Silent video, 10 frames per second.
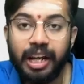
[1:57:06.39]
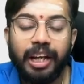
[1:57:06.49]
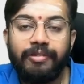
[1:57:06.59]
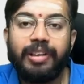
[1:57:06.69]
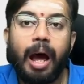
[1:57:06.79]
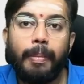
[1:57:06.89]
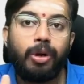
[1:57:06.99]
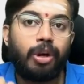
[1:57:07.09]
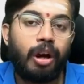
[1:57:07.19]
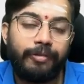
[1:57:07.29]
if the
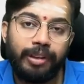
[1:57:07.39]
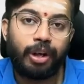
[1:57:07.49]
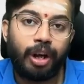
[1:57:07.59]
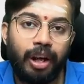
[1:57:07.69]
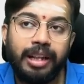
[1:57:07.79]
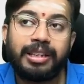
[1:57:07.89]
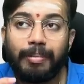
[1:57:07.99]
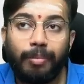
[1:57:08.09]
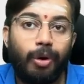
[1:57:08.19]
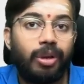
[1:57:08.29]
amount of withdrawal is
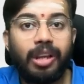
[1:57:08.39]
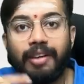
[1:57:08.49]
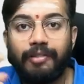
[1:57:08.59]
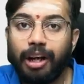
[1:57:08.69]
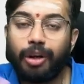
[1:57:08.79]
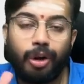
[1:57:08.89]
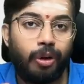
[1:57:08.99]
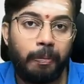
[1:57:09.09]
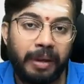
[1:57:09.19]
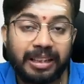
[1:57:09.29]
more than 1 crore
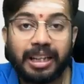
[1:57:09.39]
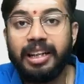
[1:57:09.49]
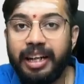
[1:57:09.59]
rupees,